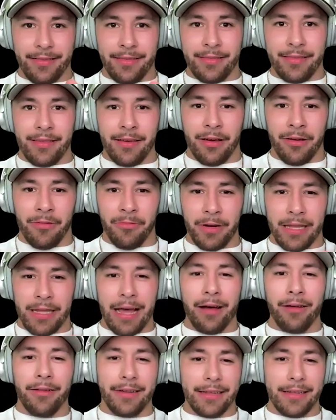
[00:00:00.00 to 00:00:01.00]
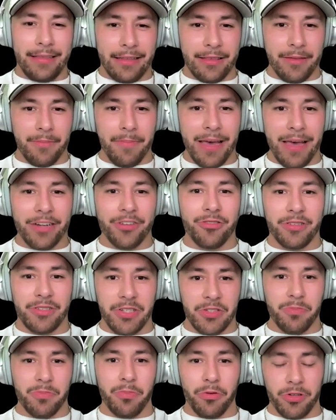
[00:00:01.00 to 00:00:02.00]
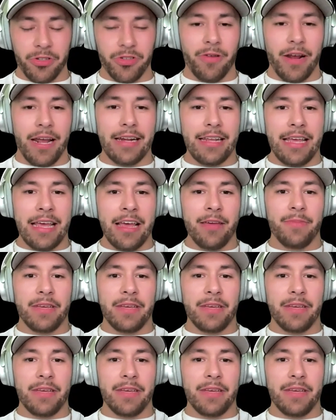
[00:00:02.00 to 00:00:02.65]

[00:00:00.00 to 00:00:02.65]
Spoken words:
the reality that the Matrix is portraying to him.